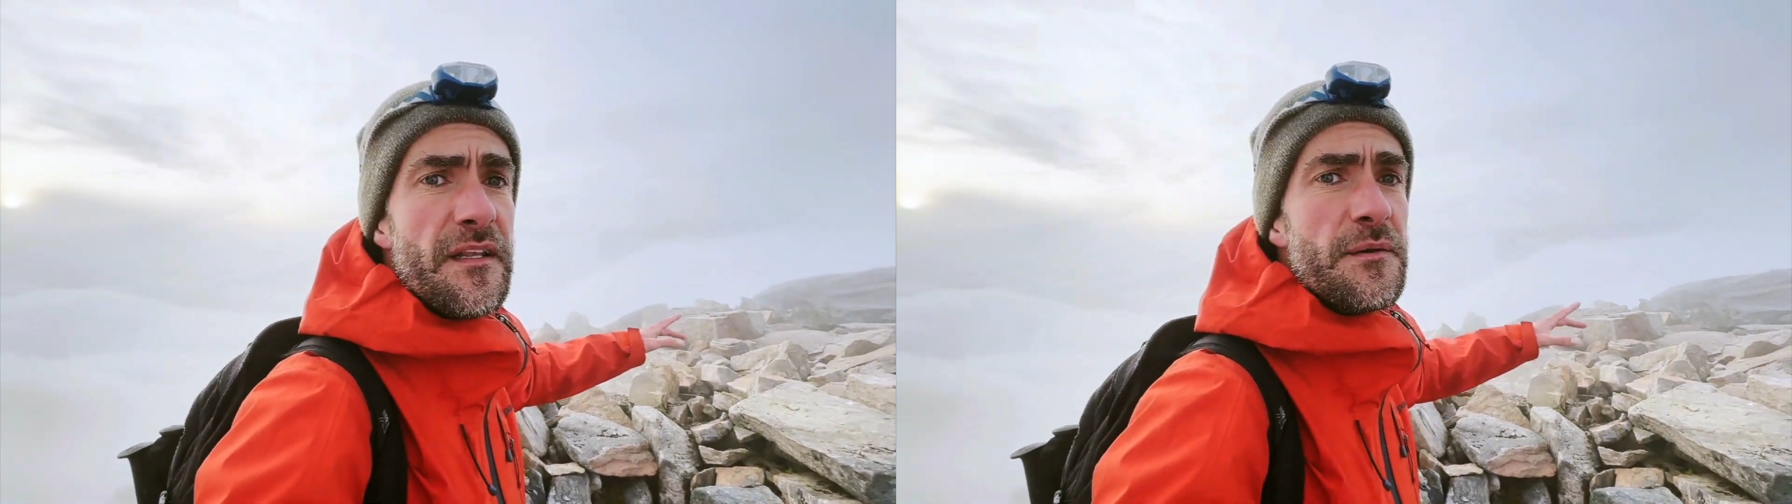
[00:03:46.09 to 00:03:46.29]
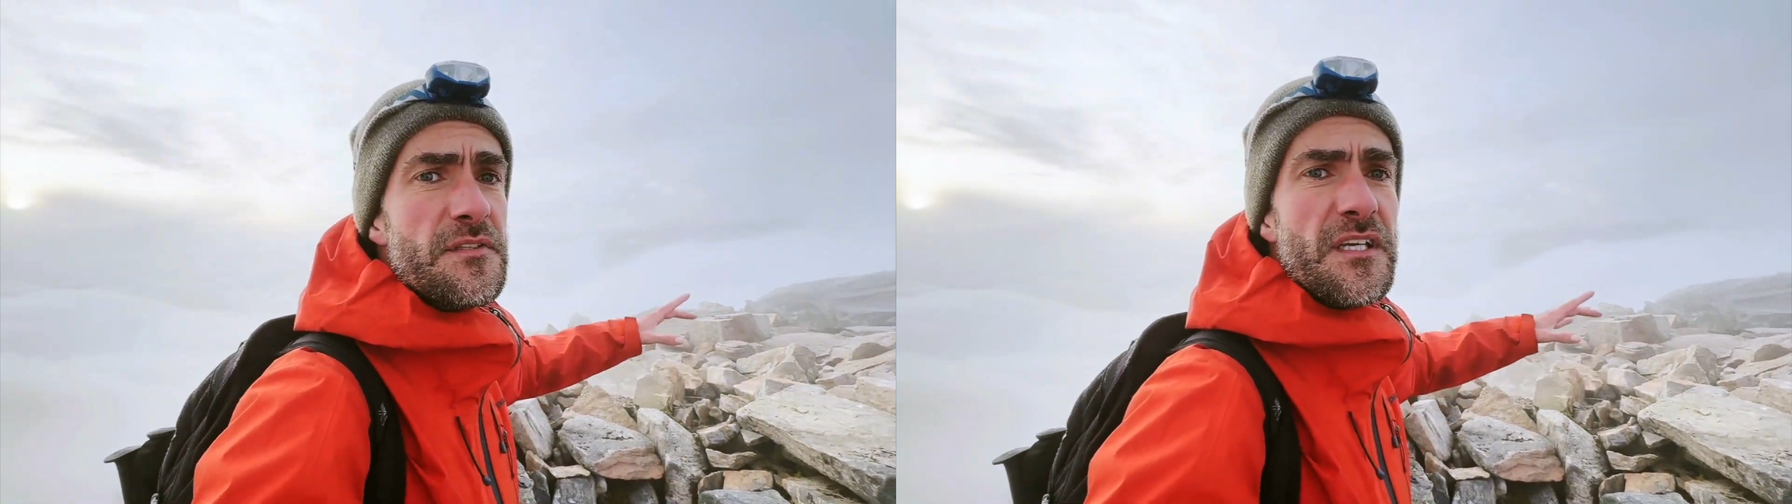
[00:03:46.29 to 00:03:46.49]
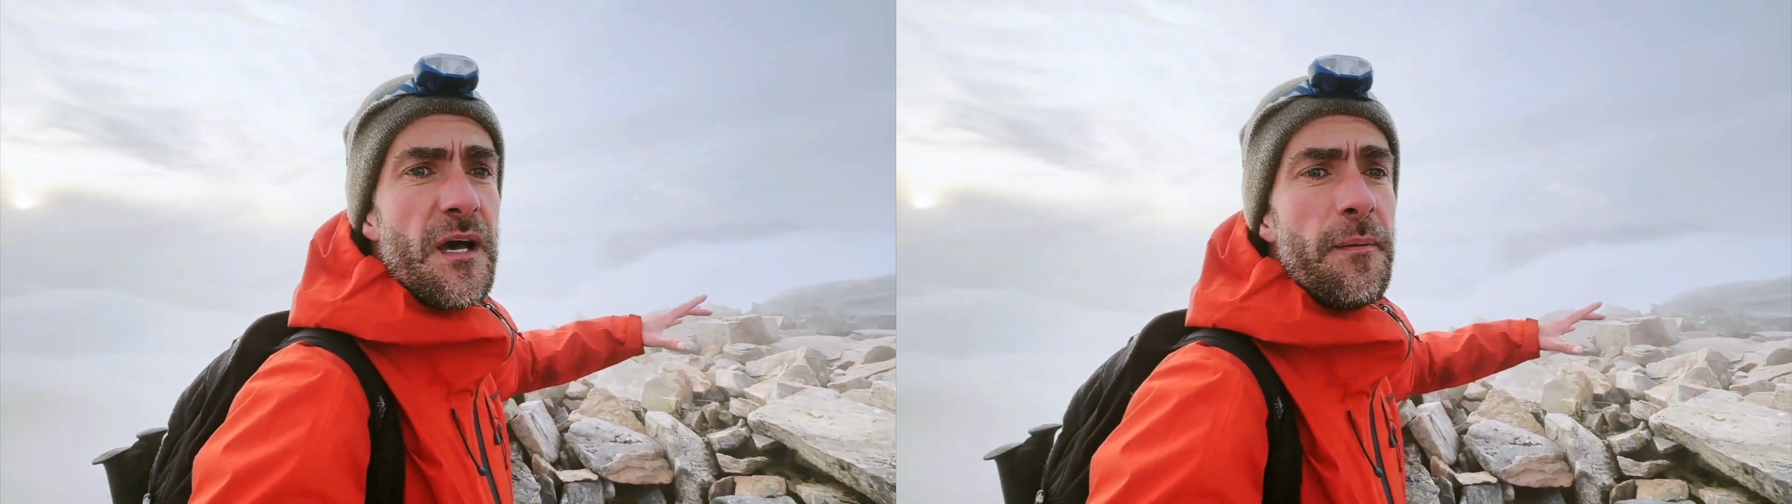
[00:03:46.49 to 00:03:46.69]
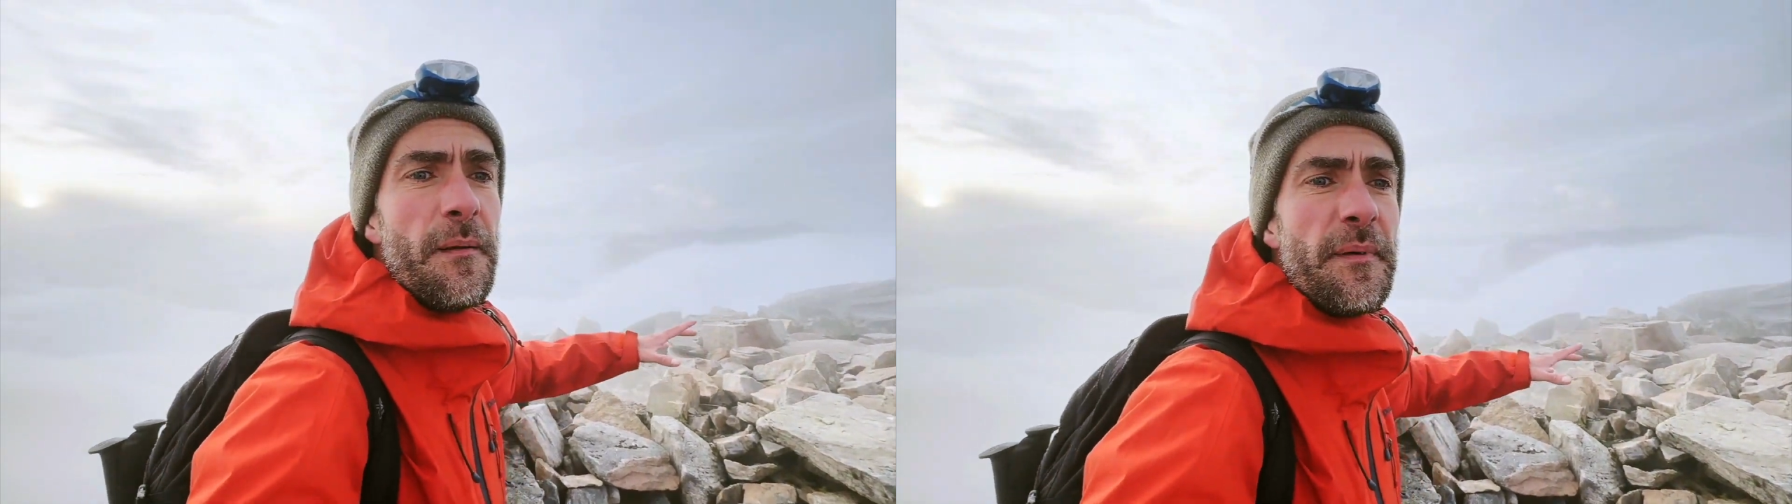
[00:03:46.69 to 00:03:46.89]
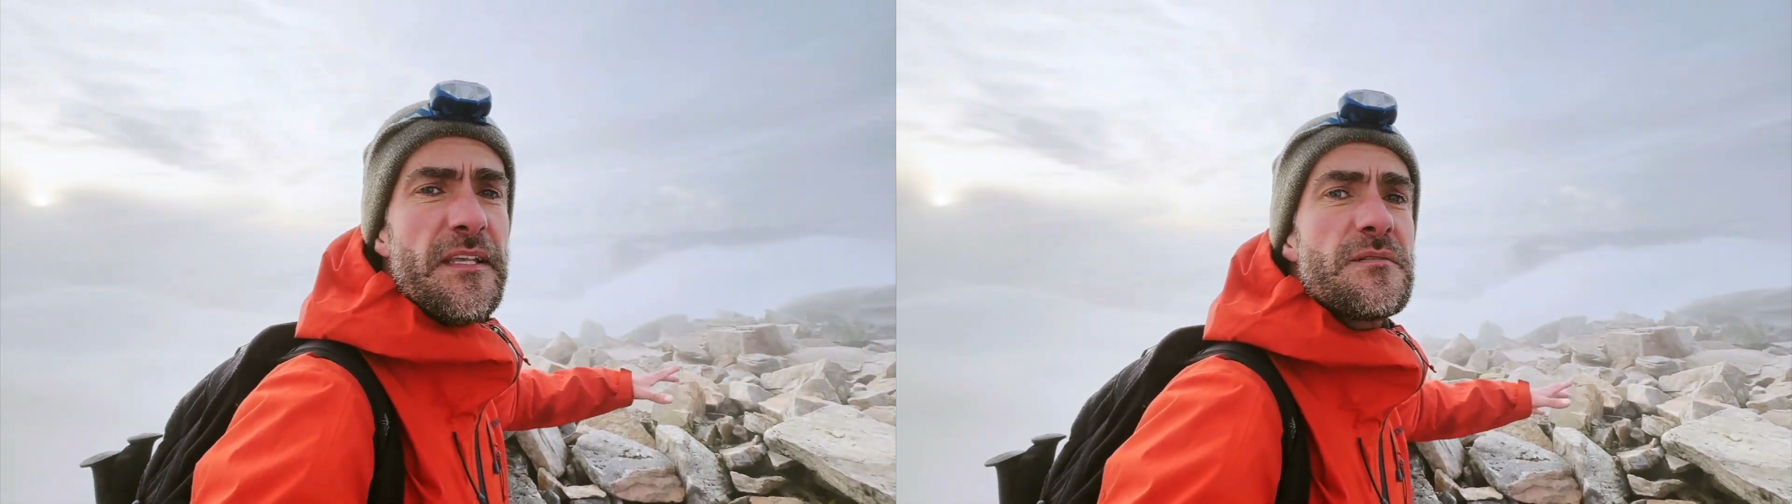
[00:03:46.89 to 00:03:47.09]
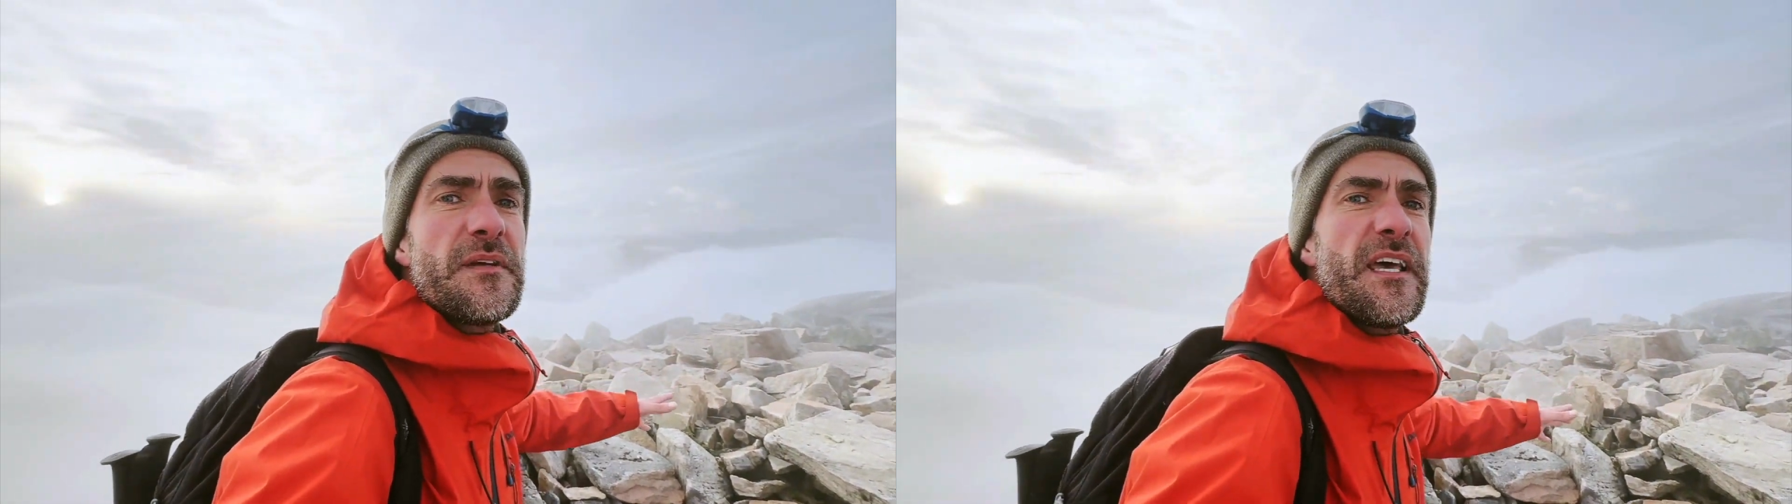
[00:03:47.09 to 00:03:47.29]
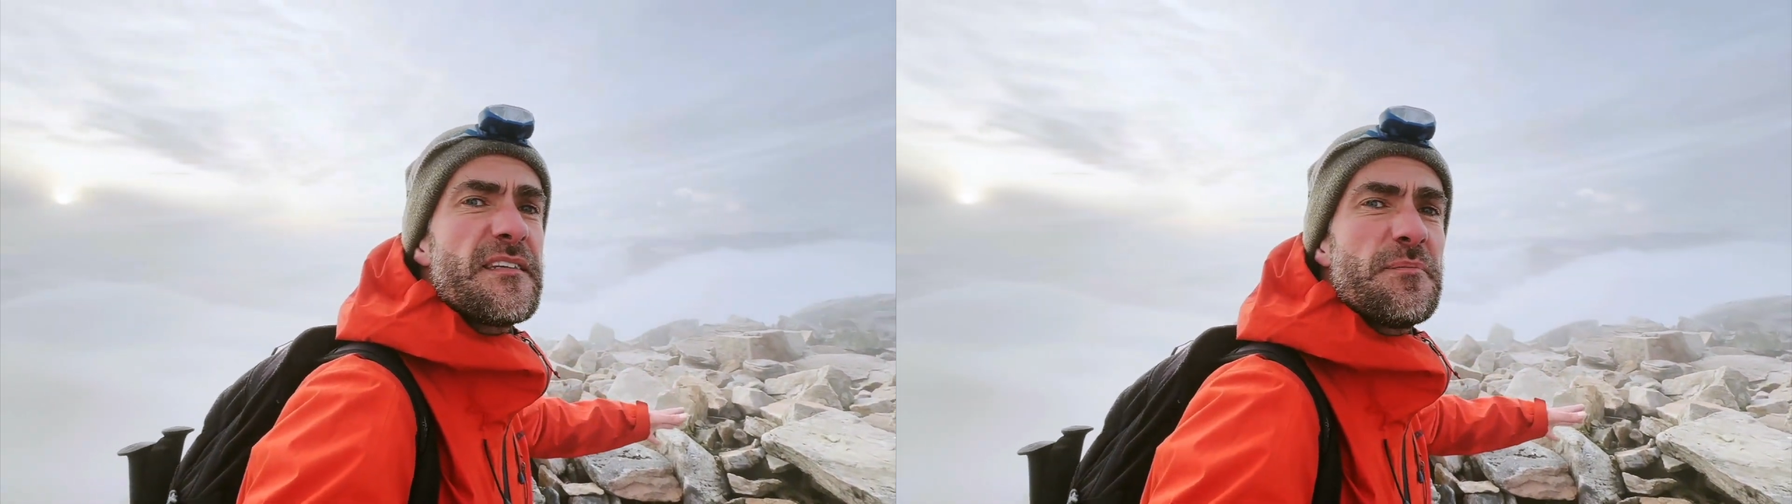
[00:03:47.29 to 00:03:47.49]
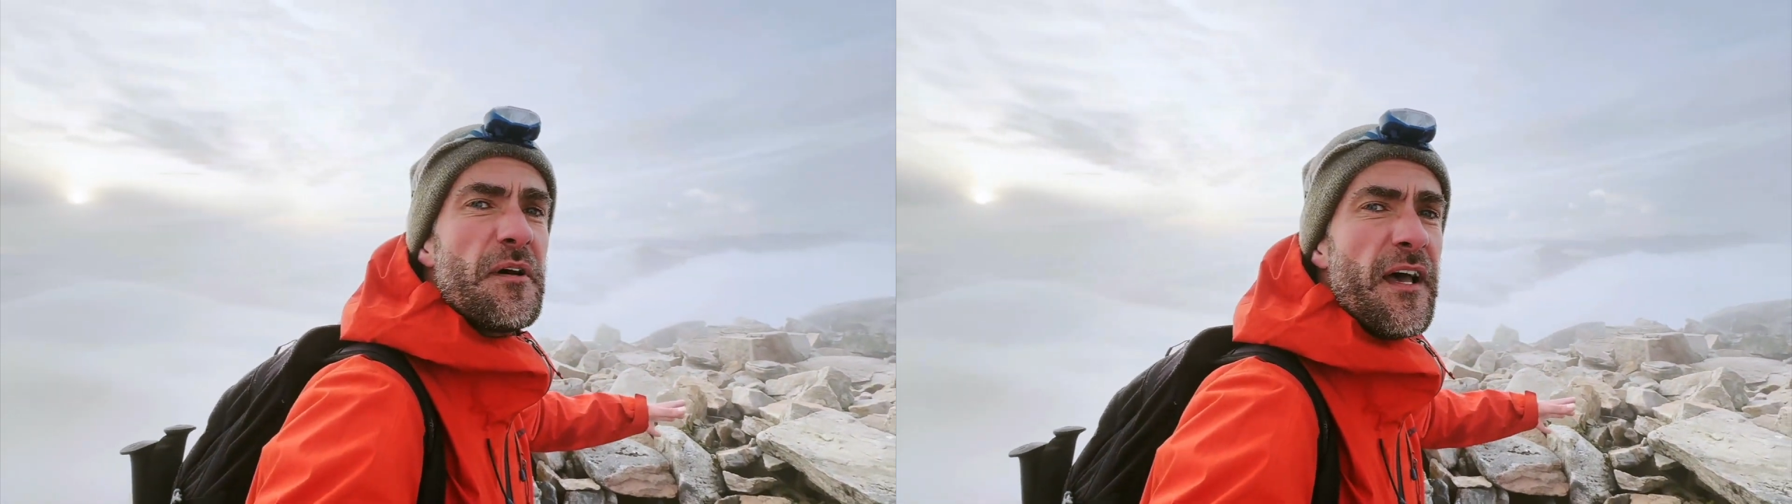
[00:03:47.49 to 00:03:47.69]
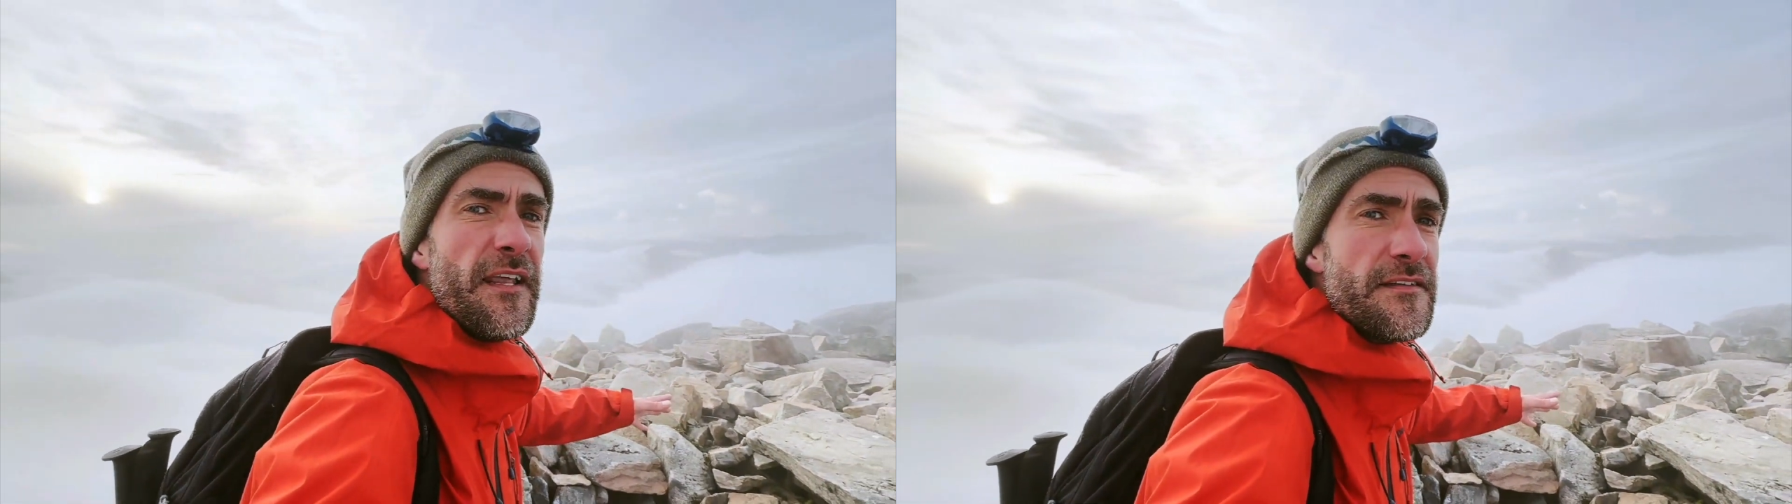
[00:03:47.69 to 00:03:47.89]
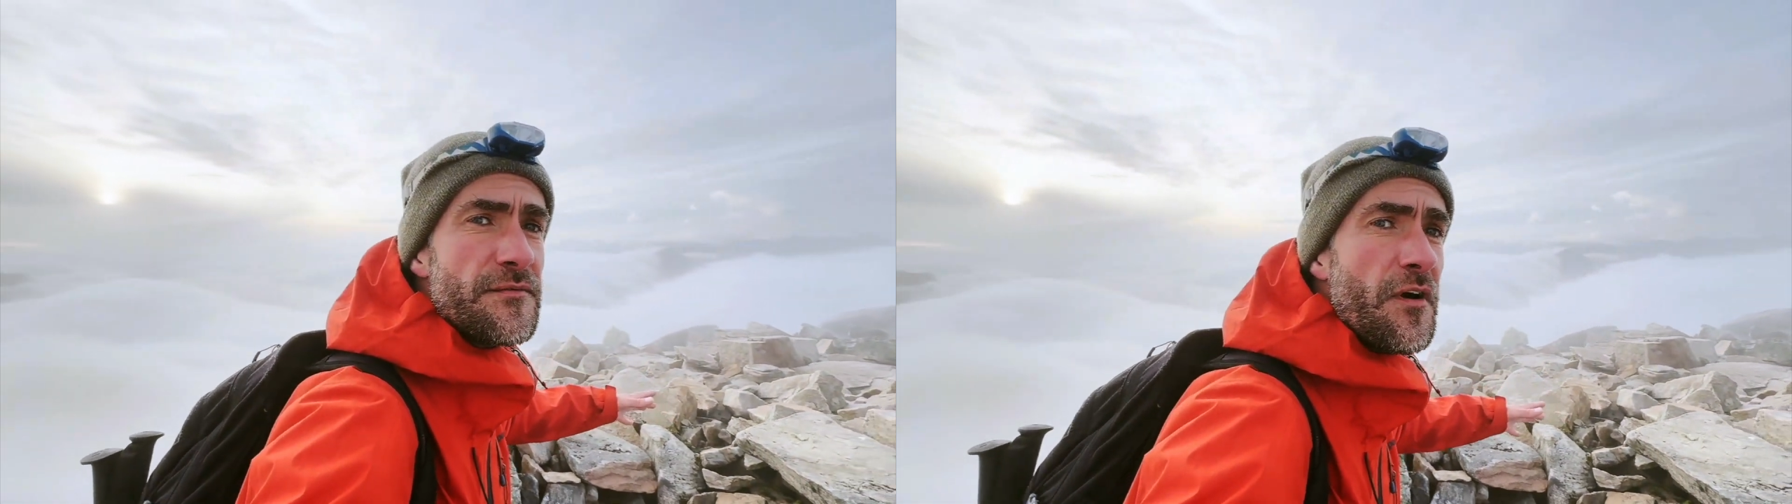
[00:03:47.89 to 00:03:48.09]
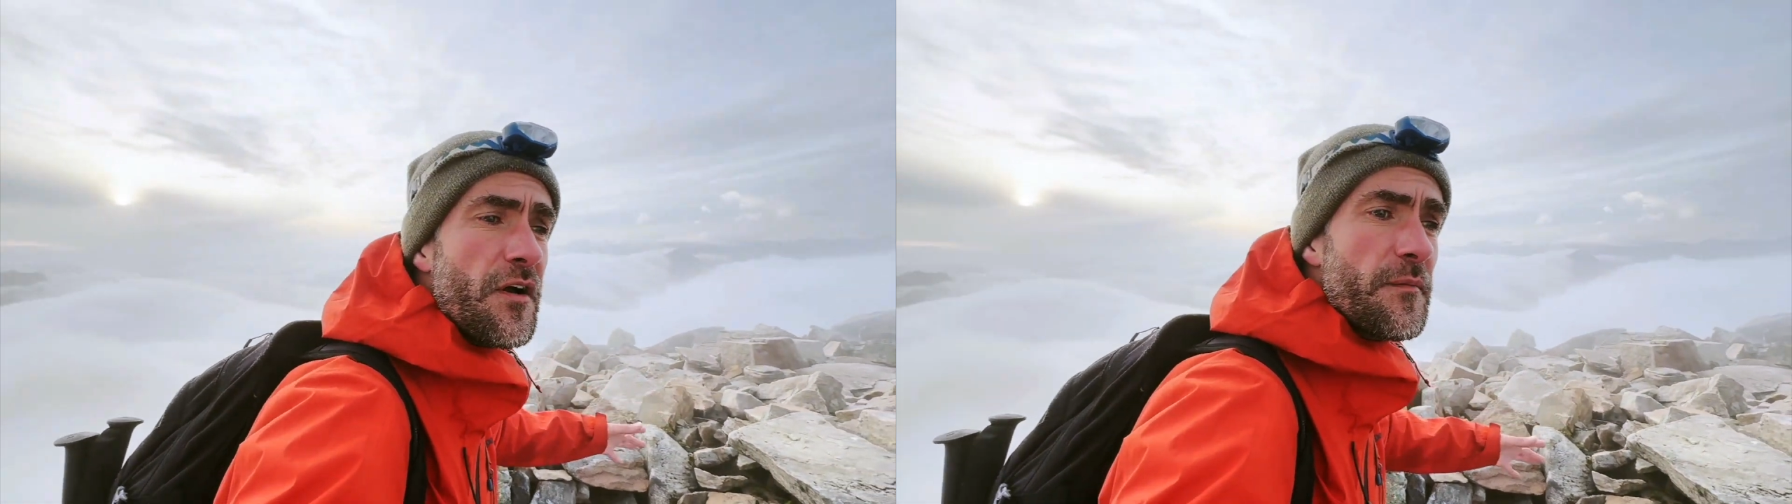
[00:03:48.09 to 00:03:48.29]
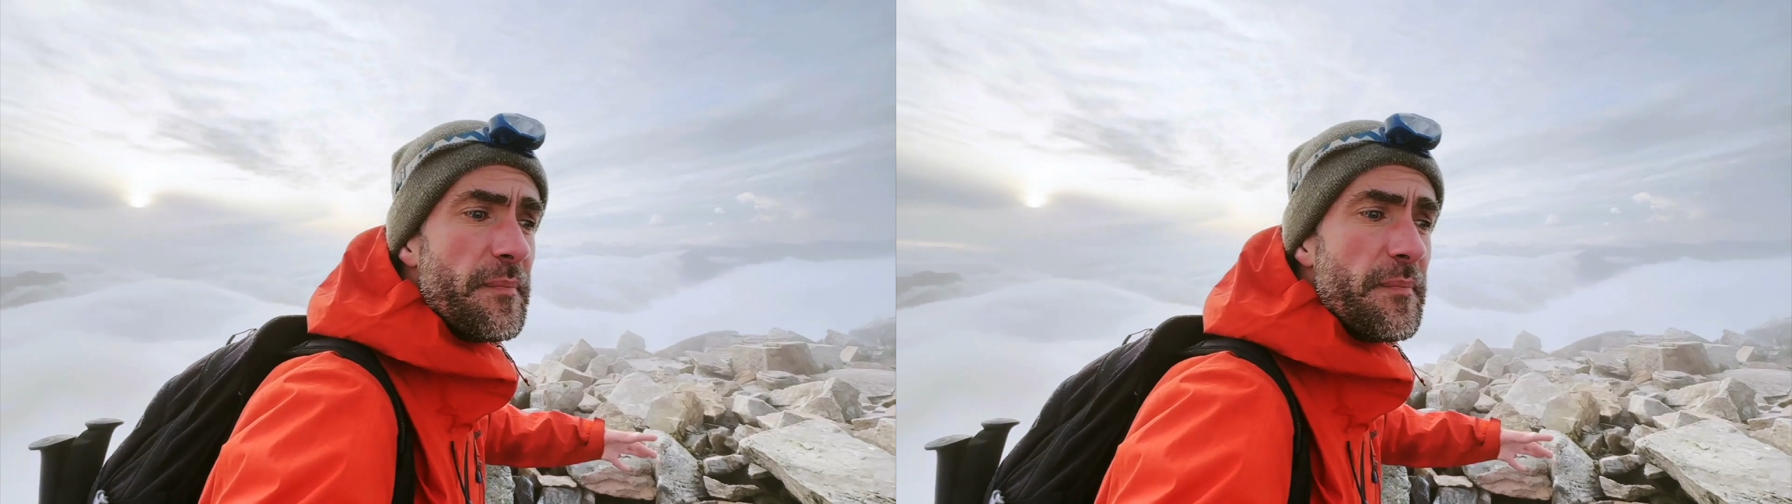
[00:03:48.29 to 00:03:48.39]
there was a couple of bits where you had to put hand to rock,